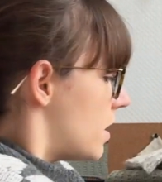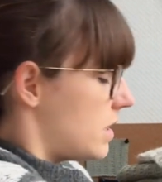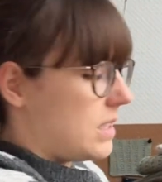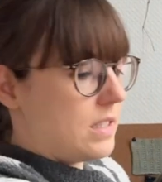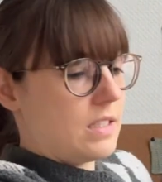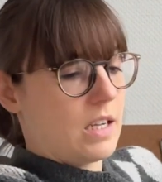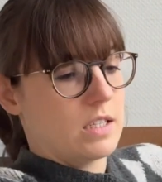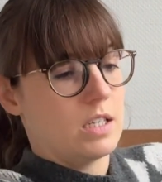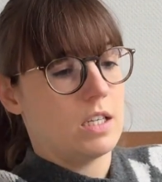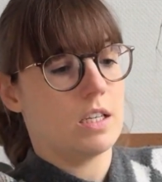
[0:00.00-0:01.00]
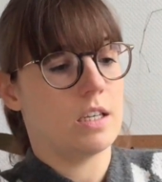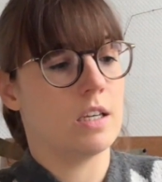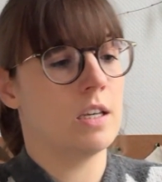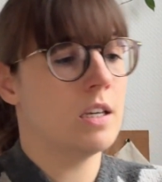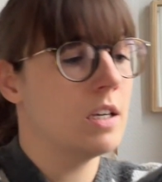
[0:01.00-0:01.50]
this is actually
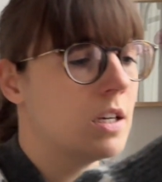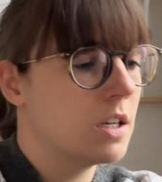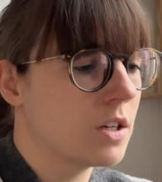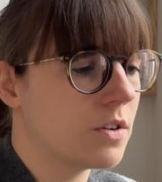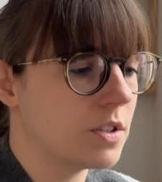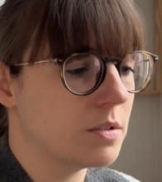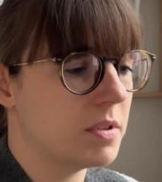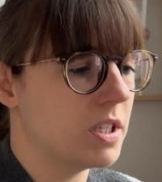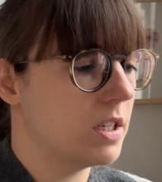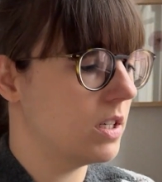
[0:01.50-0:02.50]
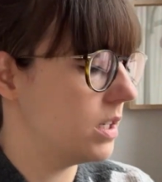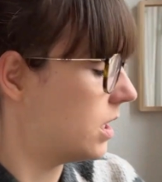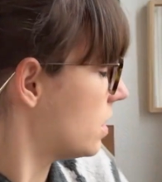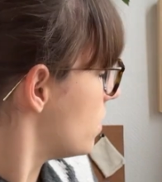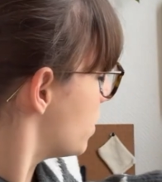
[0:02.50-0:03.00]
going to be
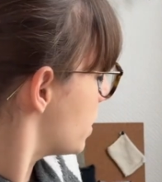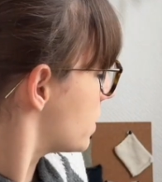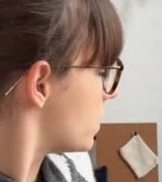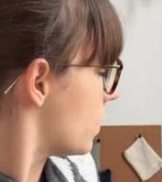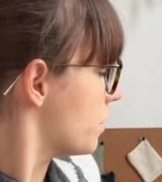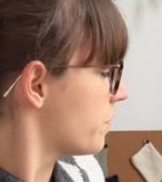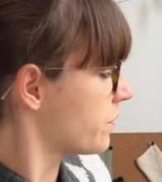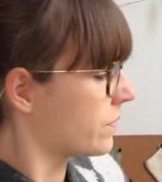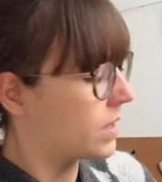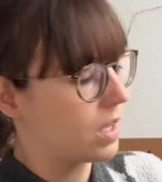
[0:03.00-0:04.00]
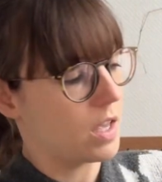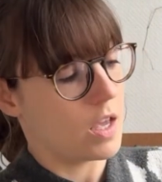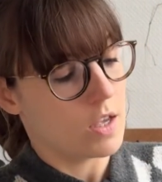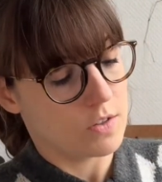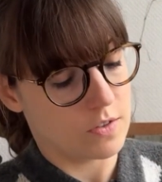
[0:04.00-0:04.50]
annoying. So
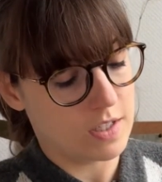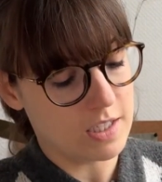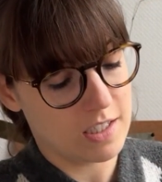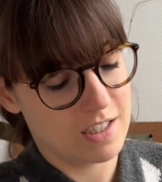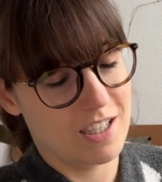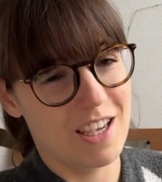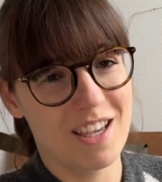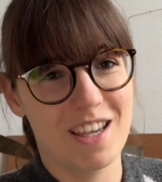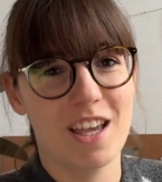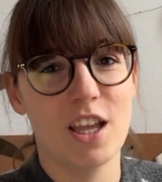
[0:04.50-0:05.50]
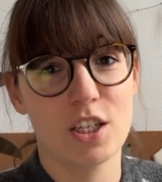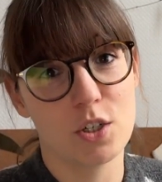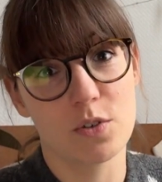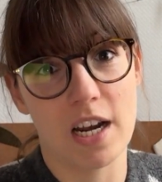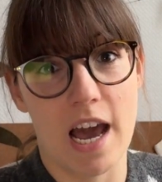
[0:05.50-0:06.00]
this is,
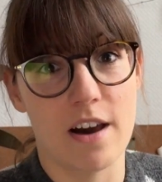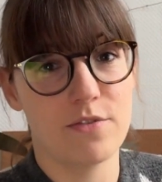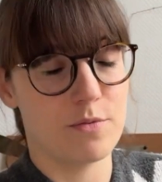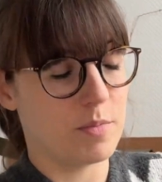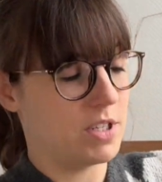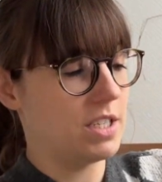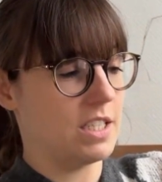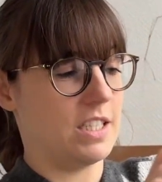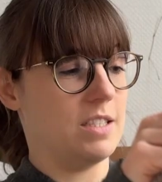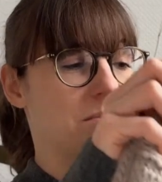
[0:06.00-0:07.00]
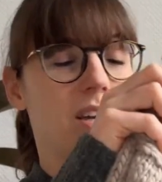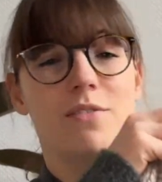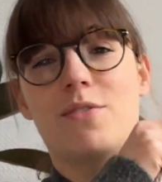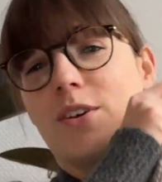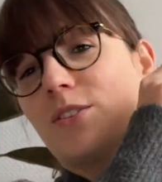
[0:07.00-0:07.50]
don't laugh, but this is my
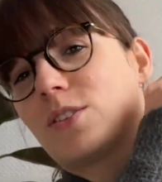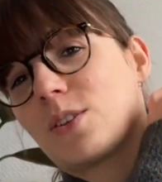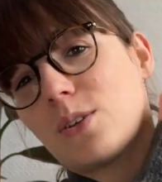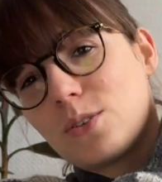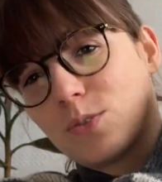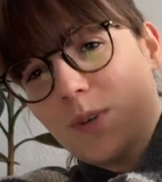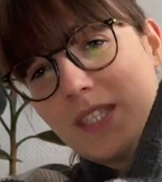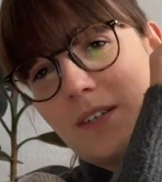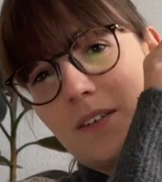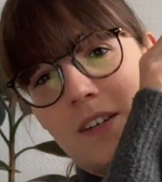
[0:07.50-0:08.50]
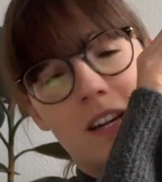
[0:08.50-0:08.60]
first sweater.